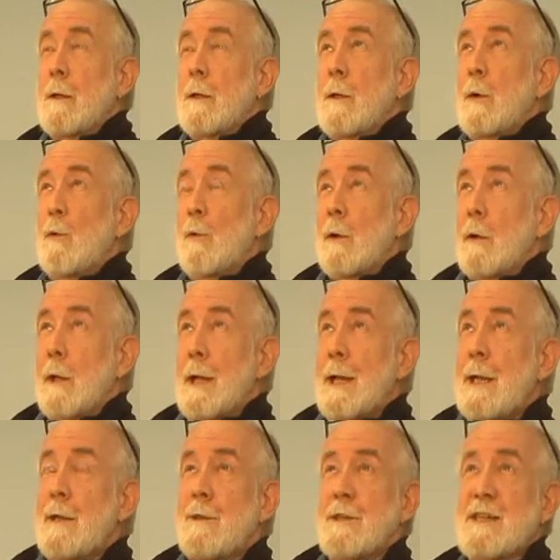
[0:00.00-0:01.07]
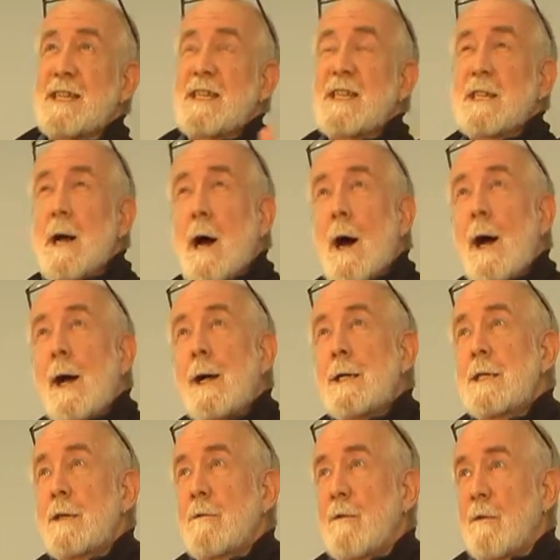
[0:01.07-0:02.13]
you relate the
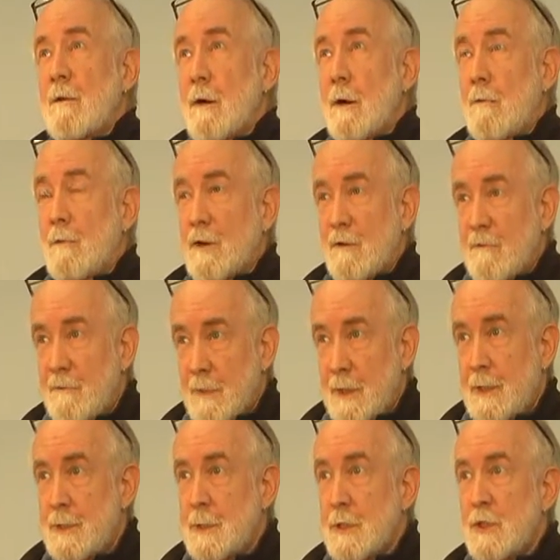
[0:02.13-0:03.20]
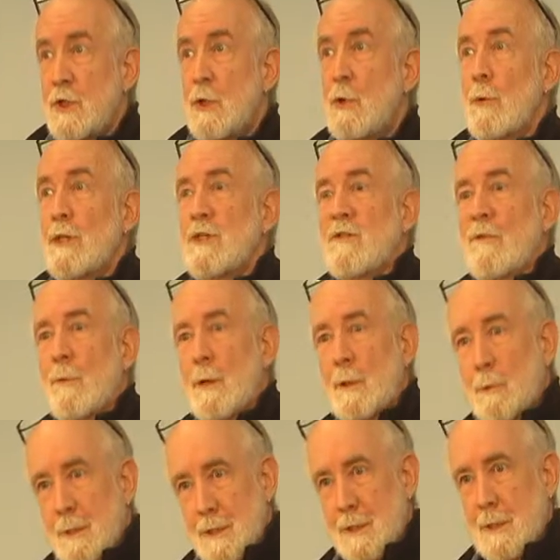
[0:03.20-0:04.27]
size of an event to its
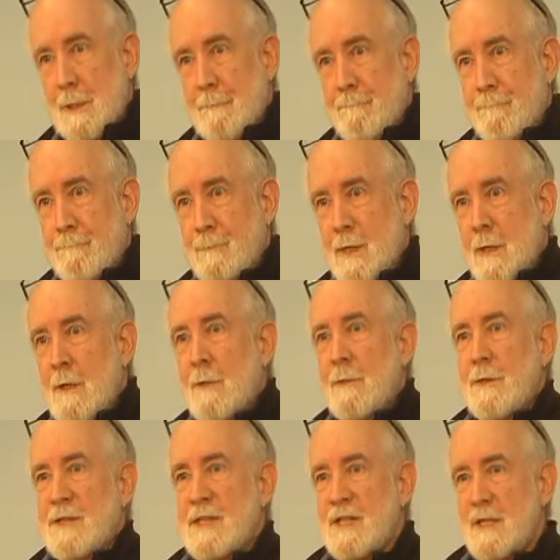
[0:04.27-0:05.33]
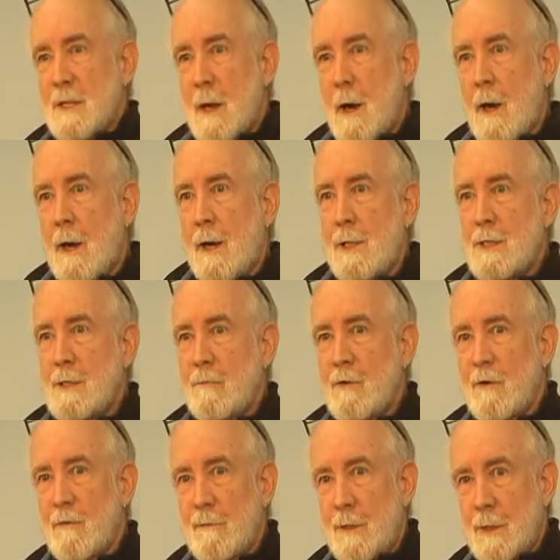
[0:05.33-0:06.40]
frequency. The size
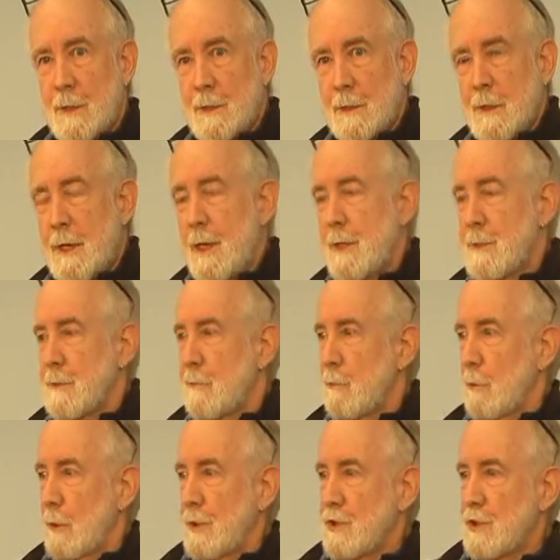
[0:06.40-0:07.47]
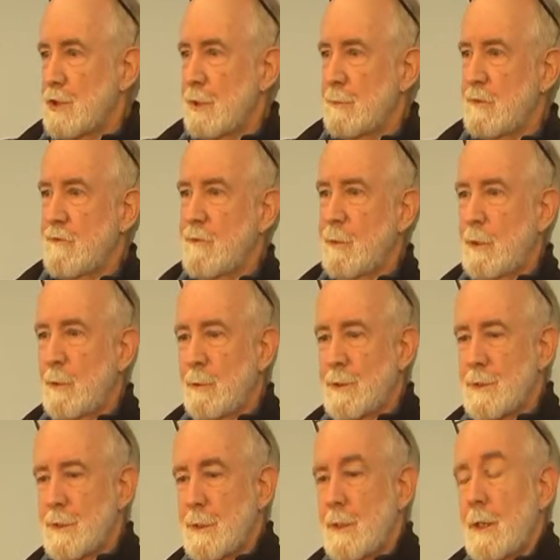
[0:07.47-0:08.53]
of an event has a relationship to
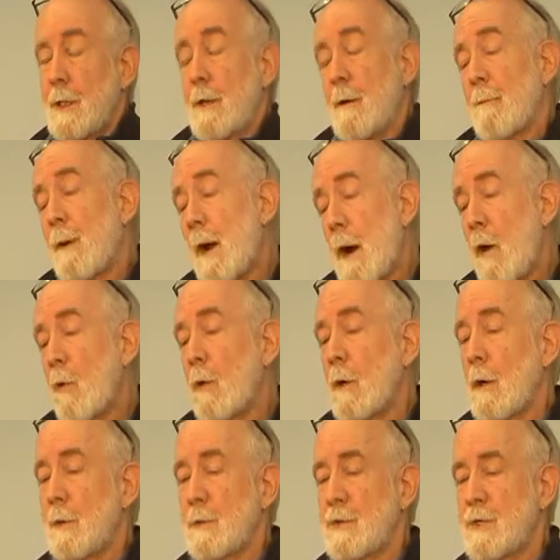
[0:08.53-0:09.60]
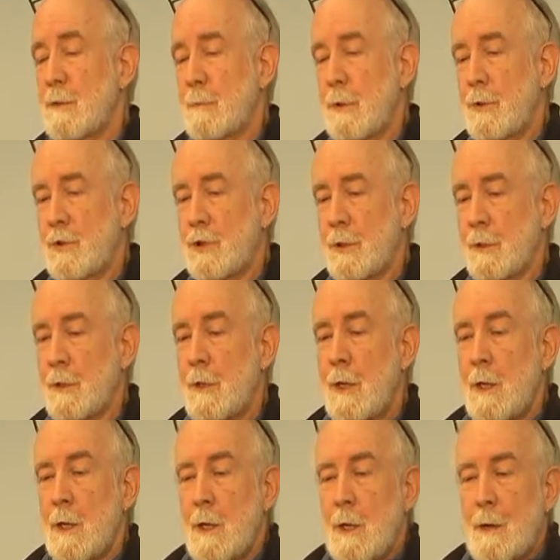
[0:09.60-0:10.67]
frequency, and in a power law distribution,
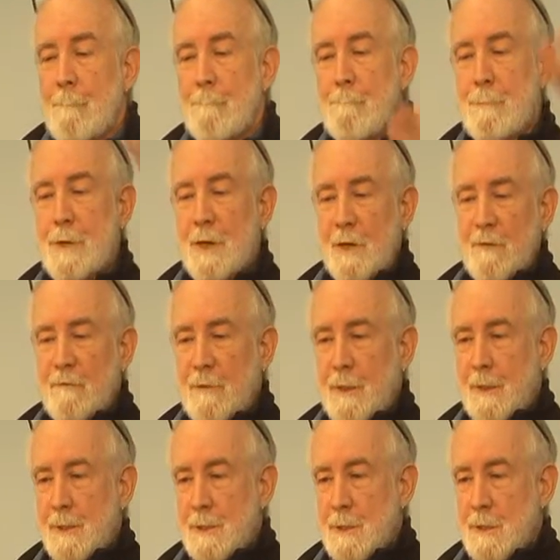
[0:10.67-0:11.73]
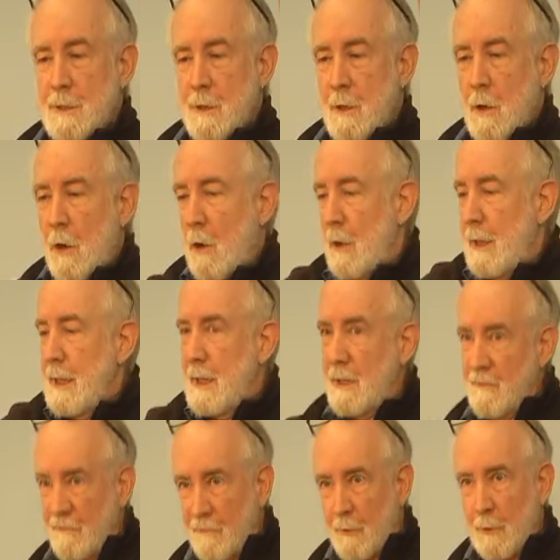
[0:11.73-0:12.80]
big events are
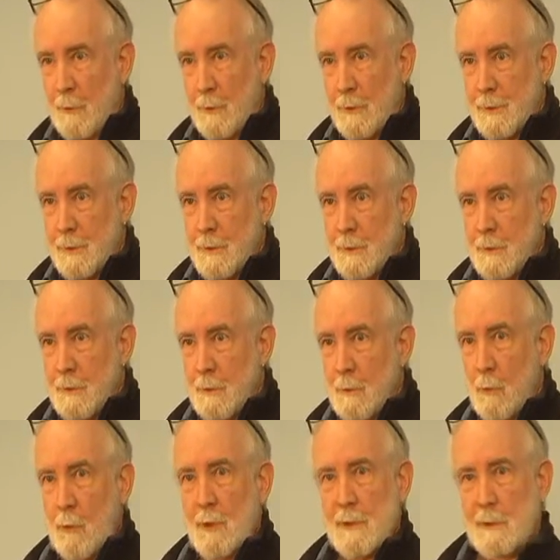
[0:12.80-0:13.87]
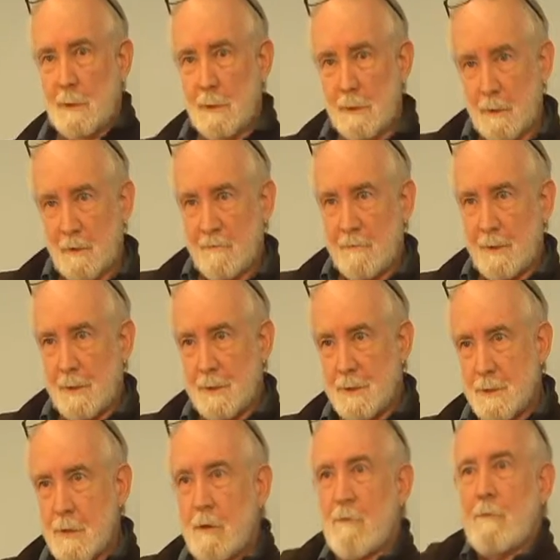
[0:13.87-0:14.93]
infrequent, whereas little
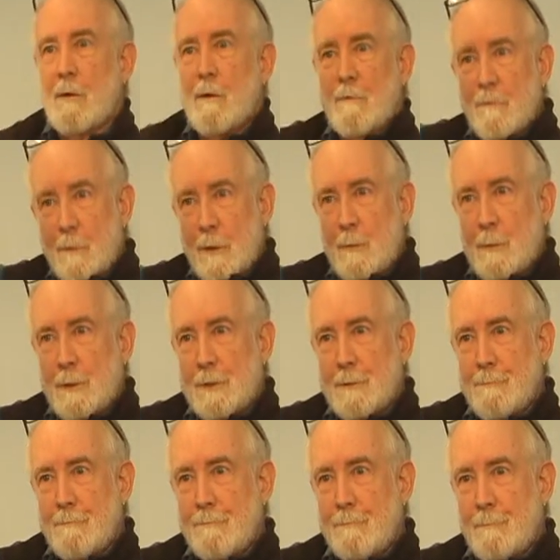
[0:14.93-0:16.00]
events are very frequent.